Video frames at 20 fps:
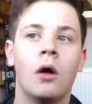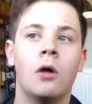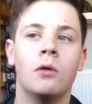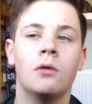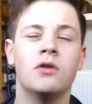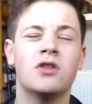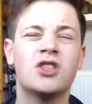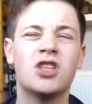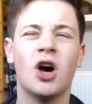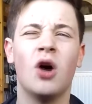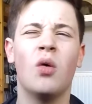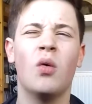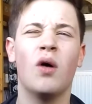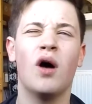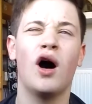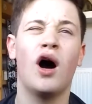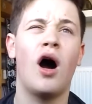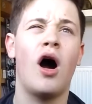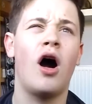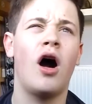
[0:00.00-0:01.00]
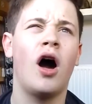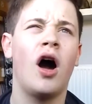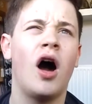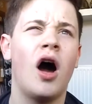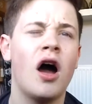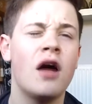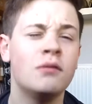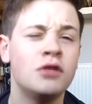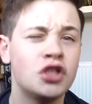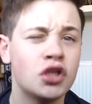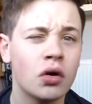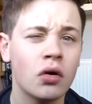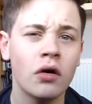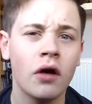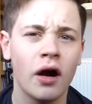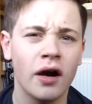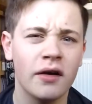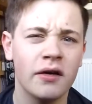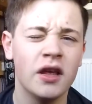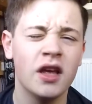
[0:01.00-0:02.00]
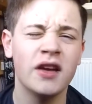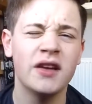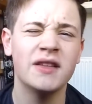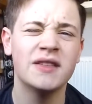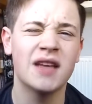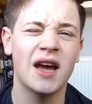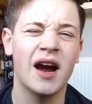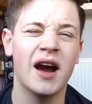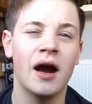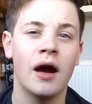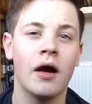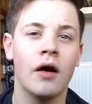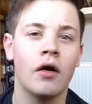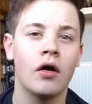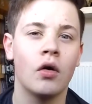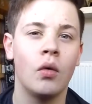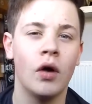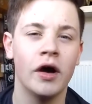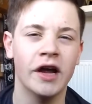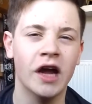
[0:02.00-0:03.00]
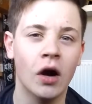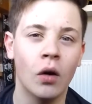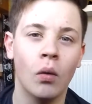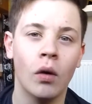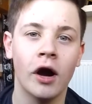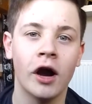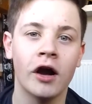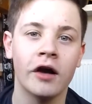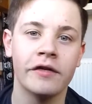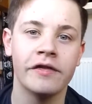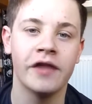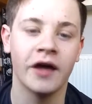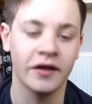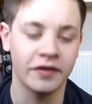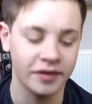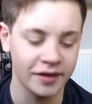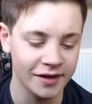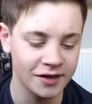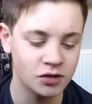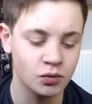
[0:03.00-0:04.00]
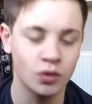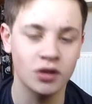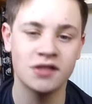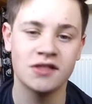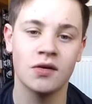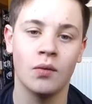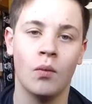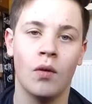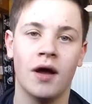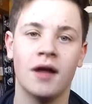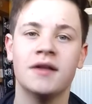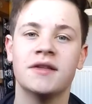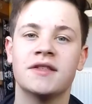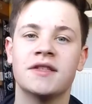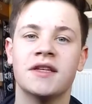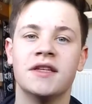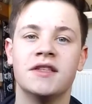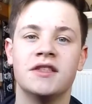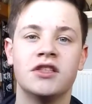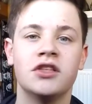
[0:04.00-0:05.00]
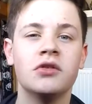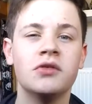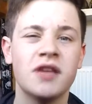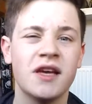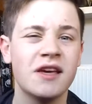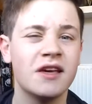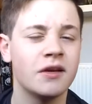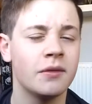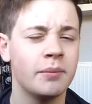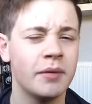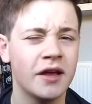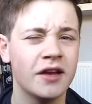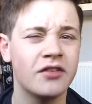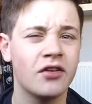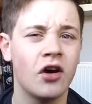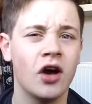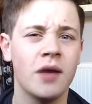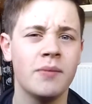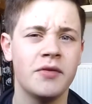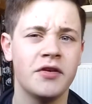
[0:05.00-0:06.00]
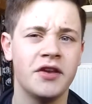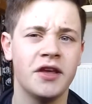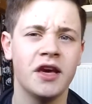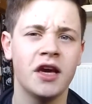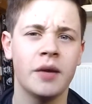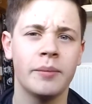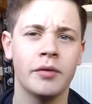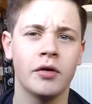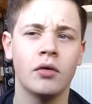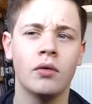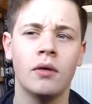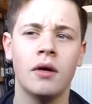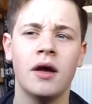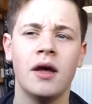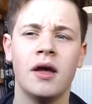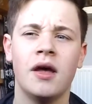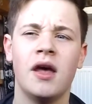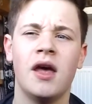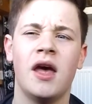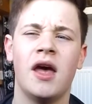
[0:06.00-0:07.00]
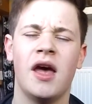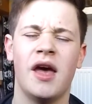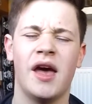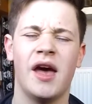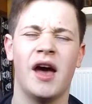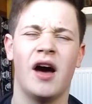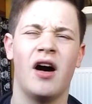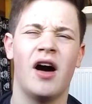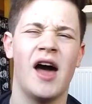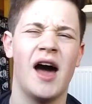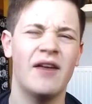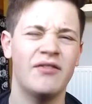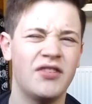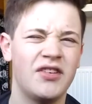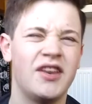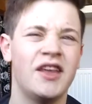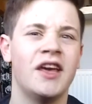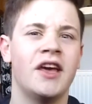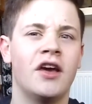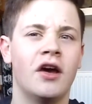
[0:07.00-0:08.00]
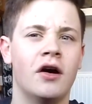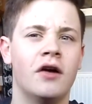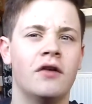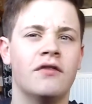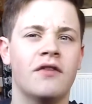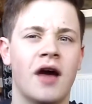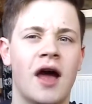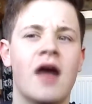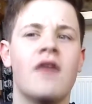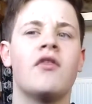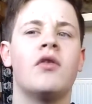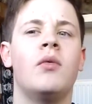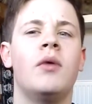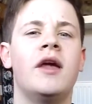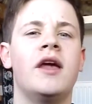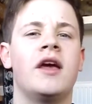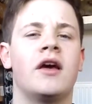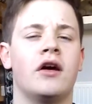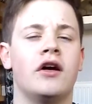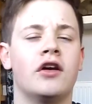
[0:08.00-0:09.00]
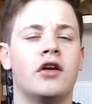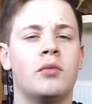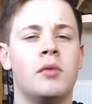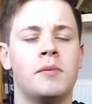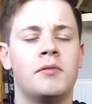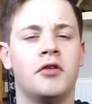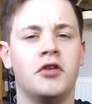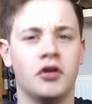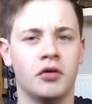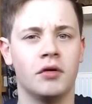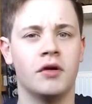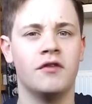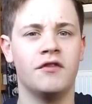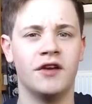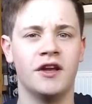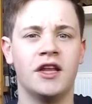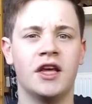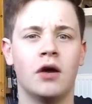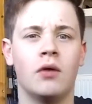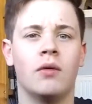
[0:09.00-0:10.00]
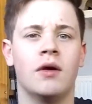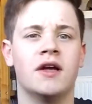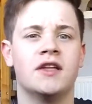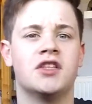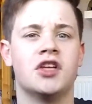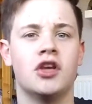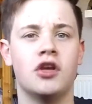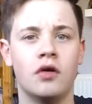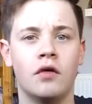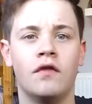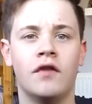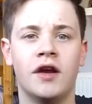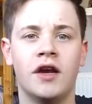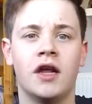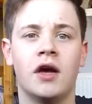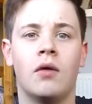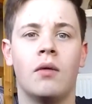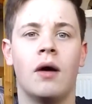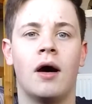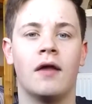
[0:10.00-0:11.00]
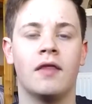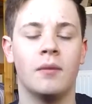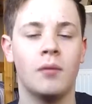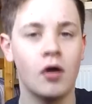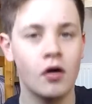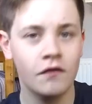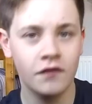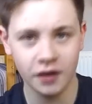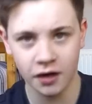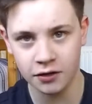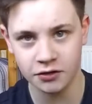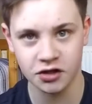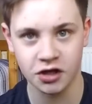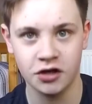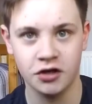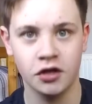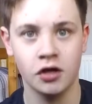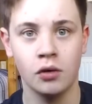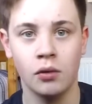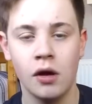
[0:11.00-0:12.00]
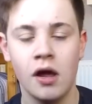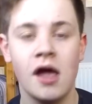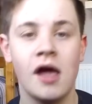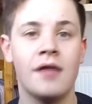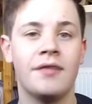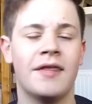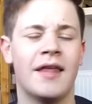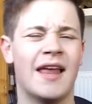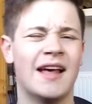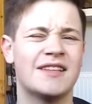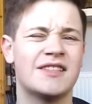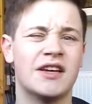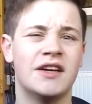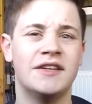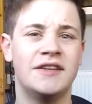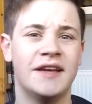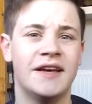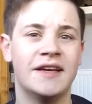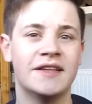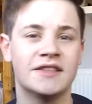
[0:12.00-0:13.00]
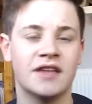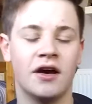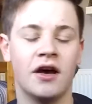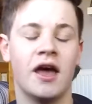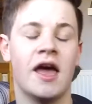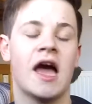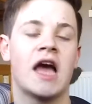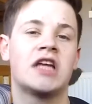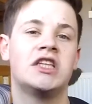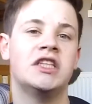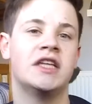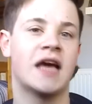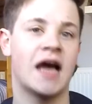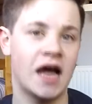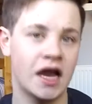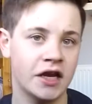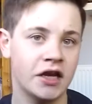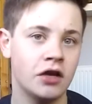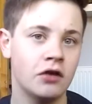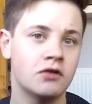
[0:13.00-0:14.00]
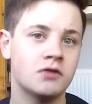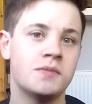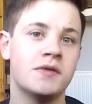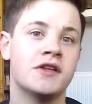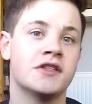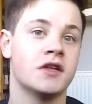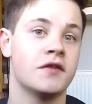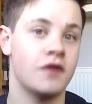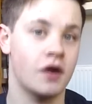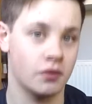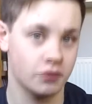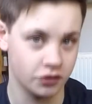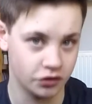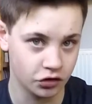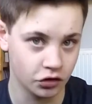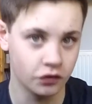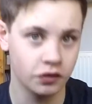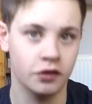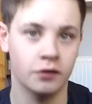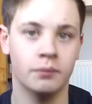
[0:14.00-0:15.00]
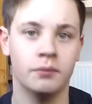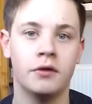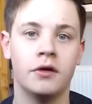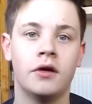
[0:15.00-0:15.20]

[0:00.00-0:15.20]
So, I'm sure you are quite aware that these Wisdom Wednesdays do take a bit of time to think about. I have to think of every week I come up to doing a video, it's a new video, and the more videos I do, the less ideas I actually can use because I've already done them.